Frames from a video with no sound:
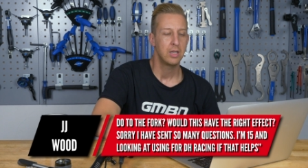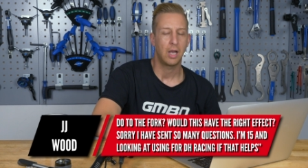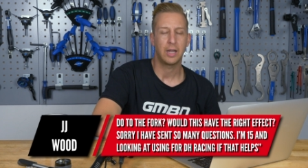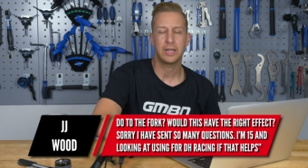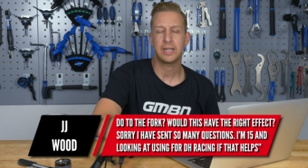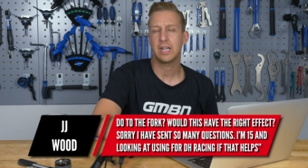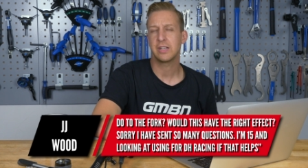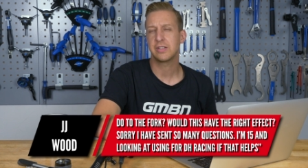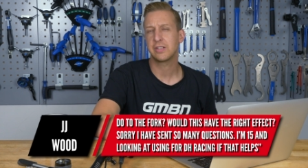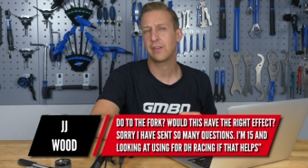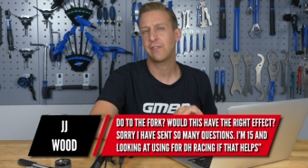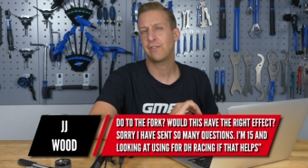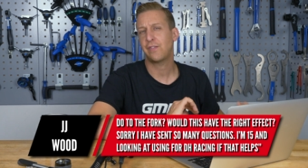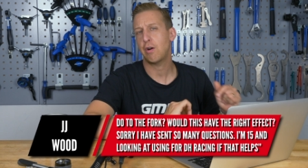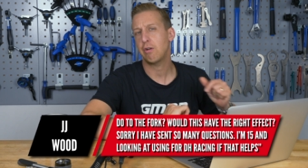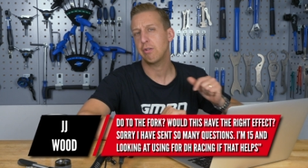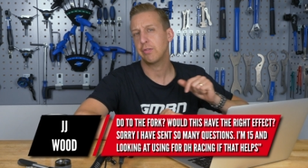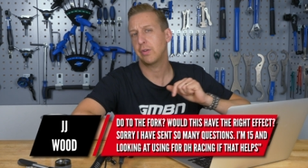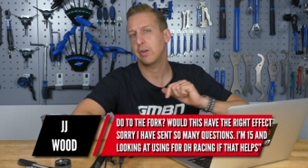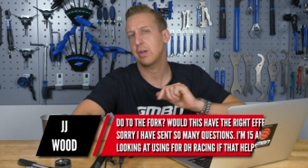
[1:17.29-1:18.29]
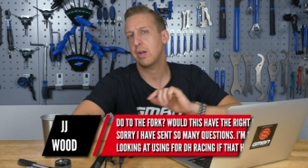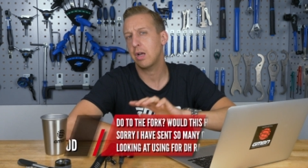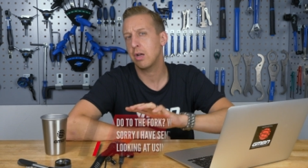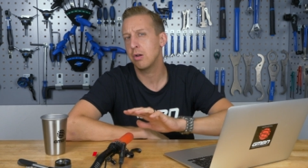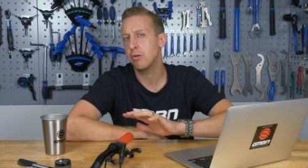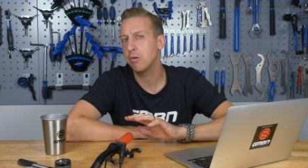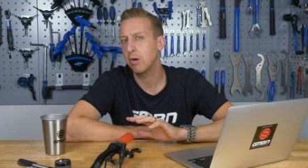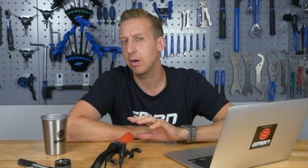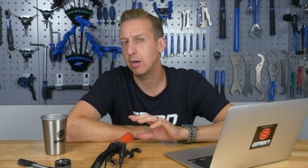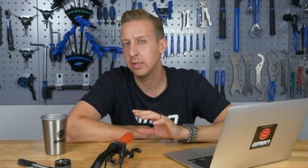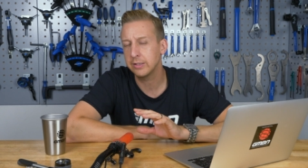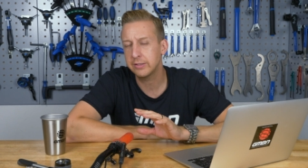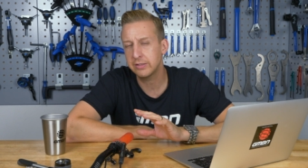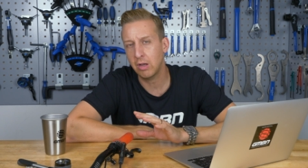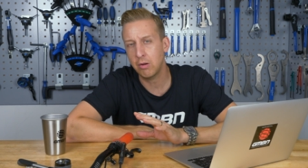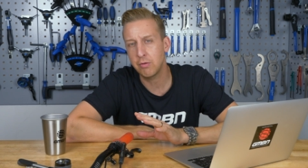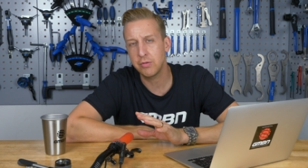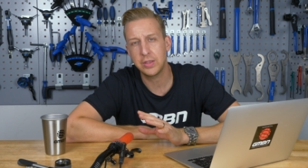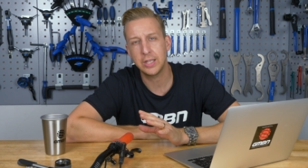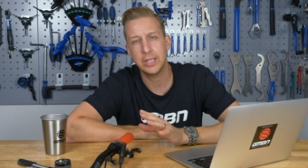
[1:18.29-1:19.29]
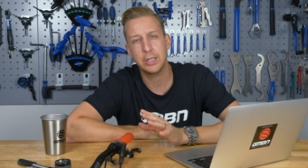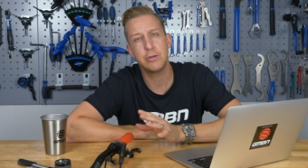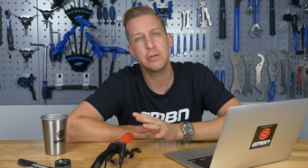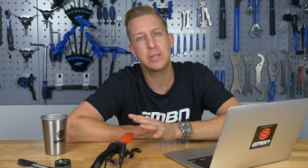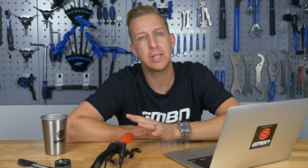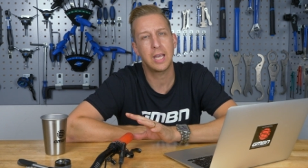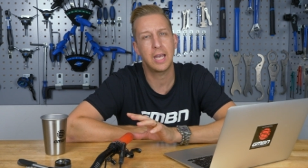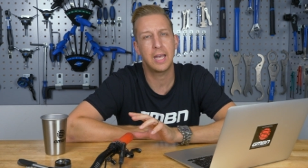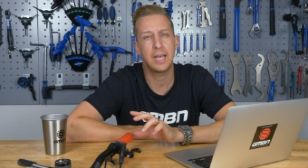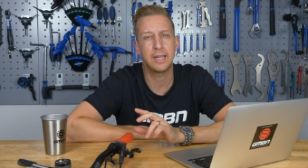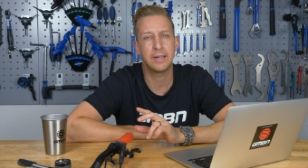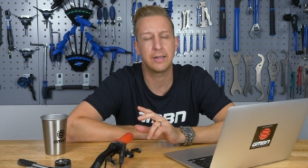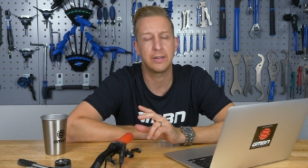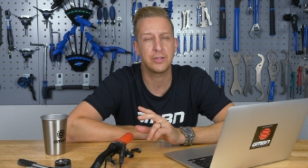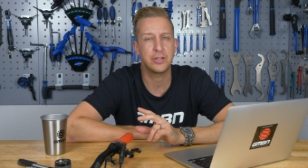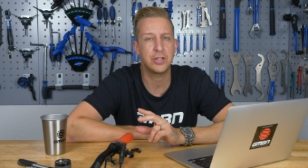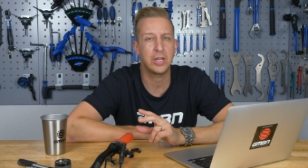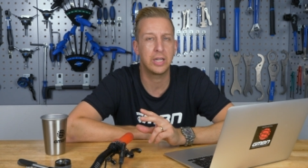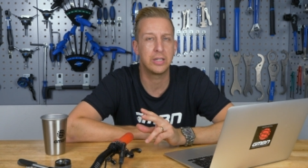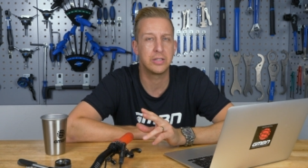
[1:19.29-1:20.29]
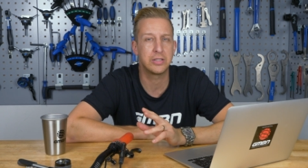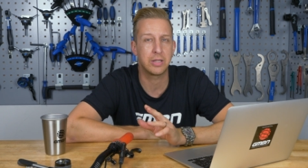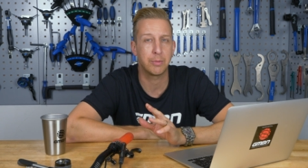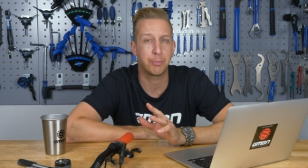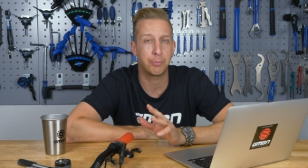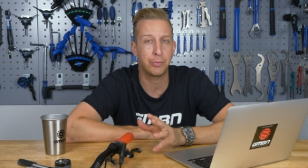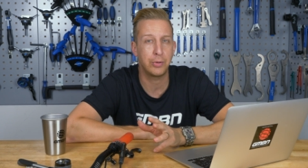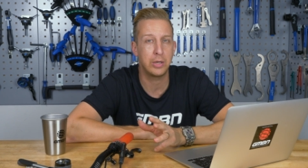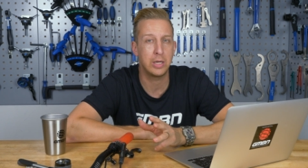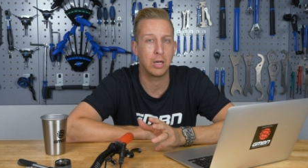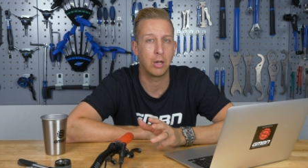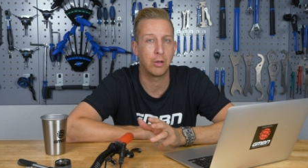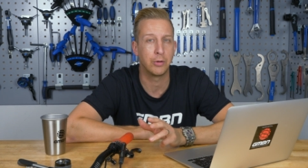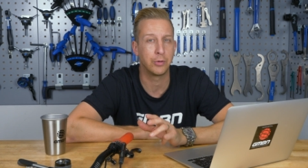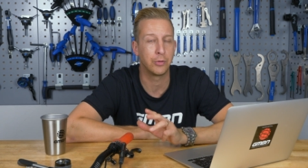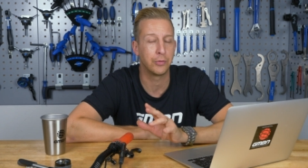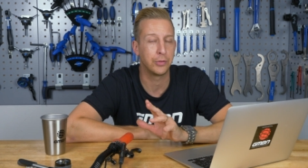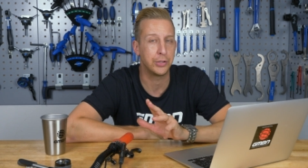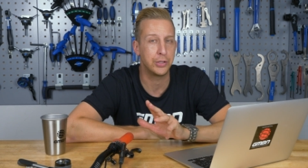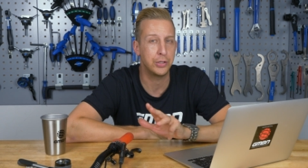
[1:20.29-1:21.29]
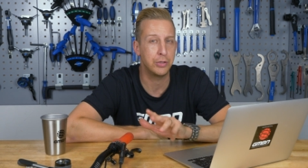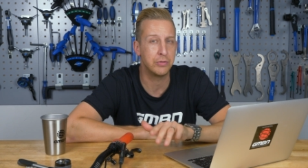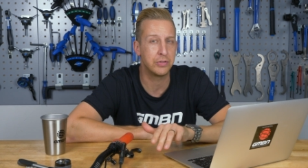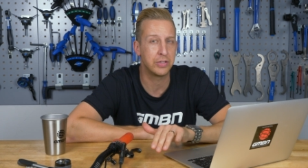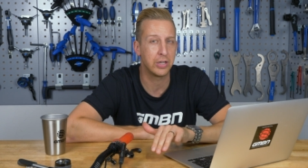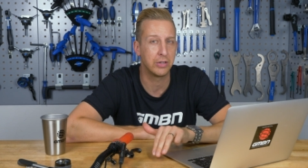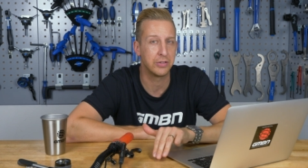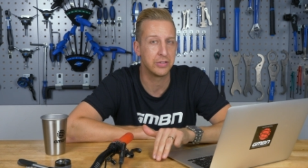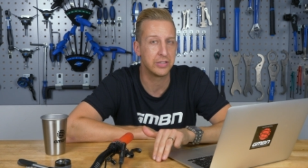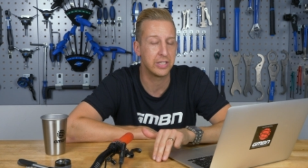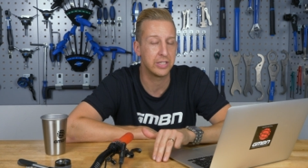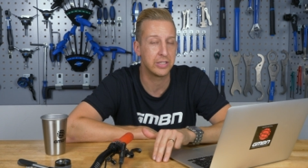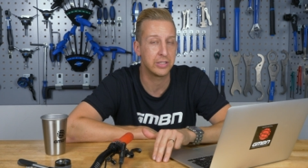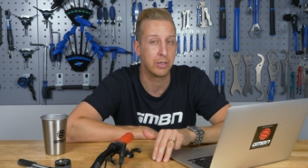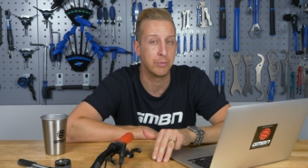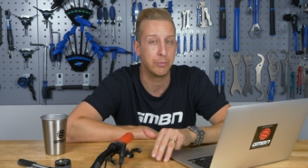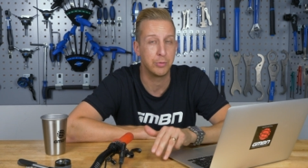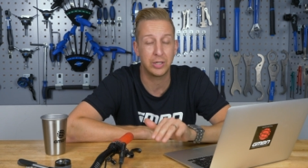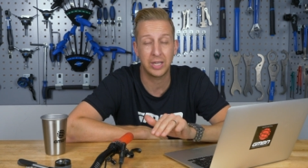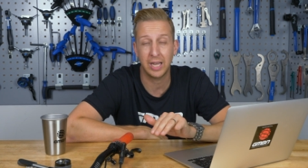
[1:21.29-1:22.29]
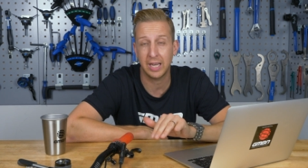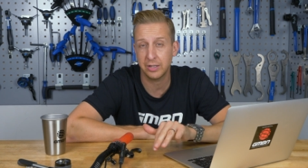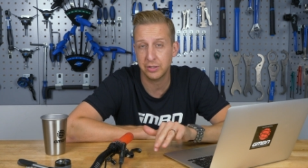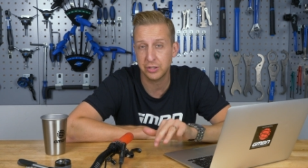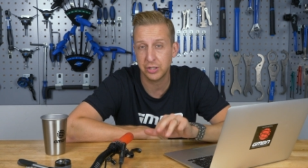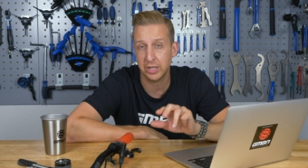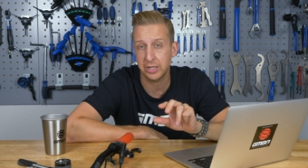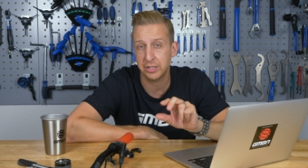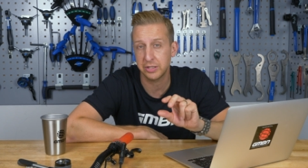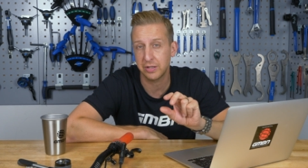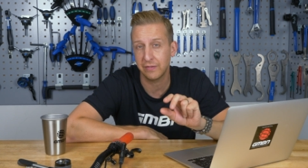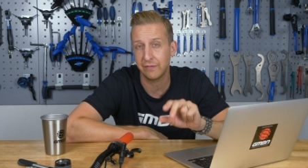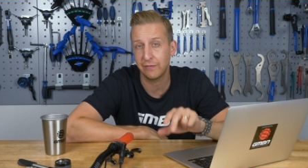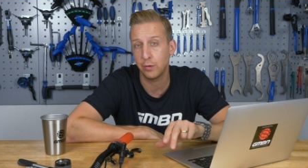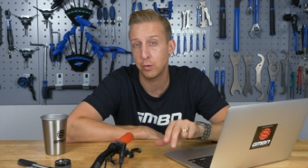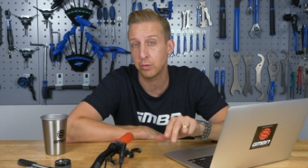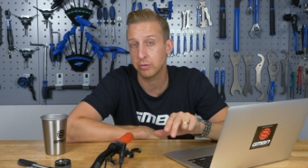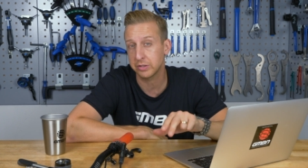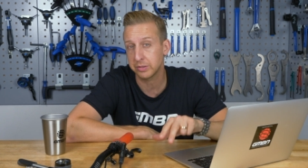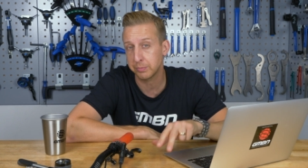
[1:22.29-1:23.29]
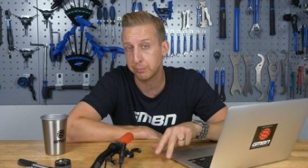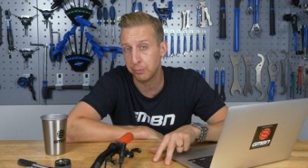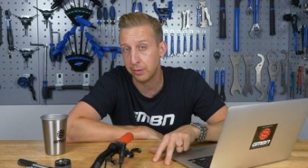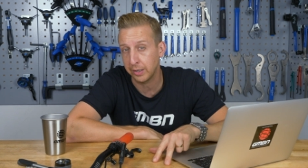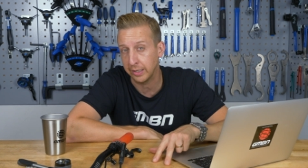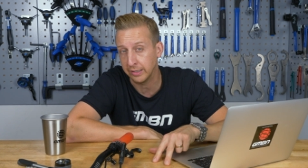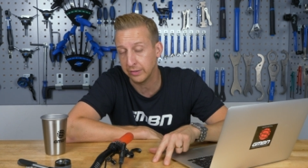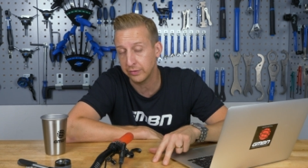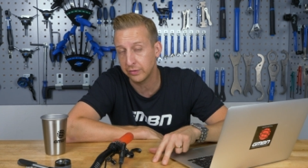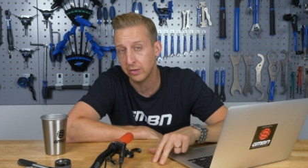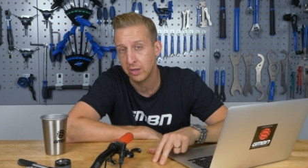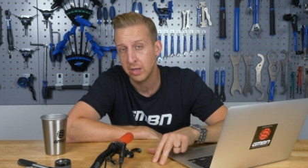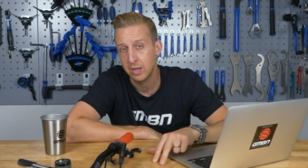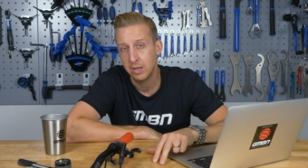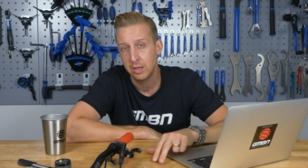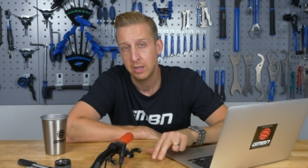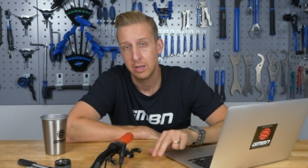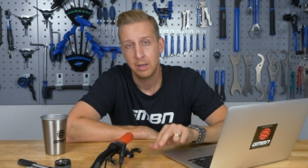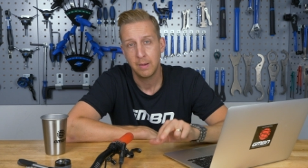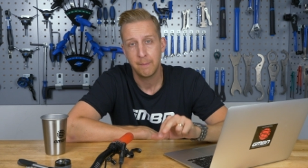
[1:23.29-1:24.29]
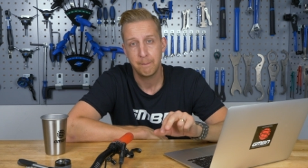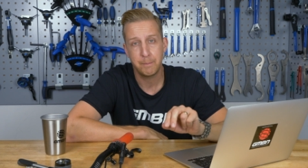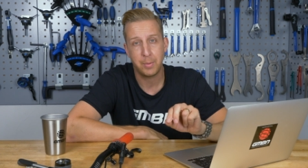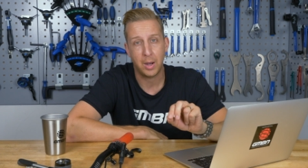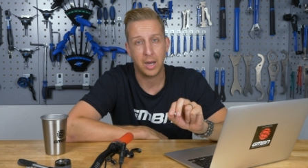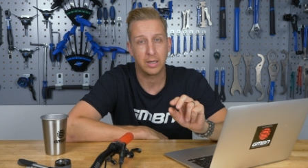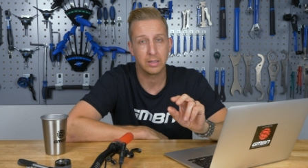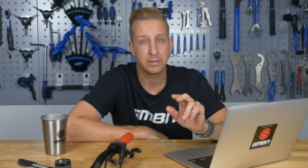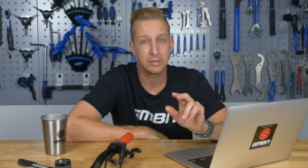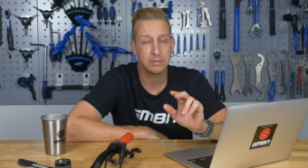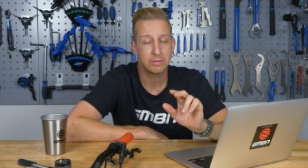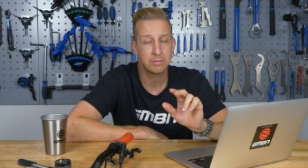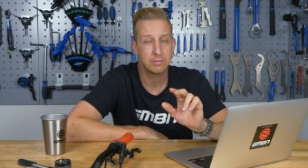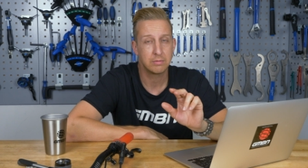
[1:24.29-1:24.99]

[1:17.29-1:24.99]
Okay, so as far as I know, I don't think you can change the preload on the U-turn system. You can change the fork springs, but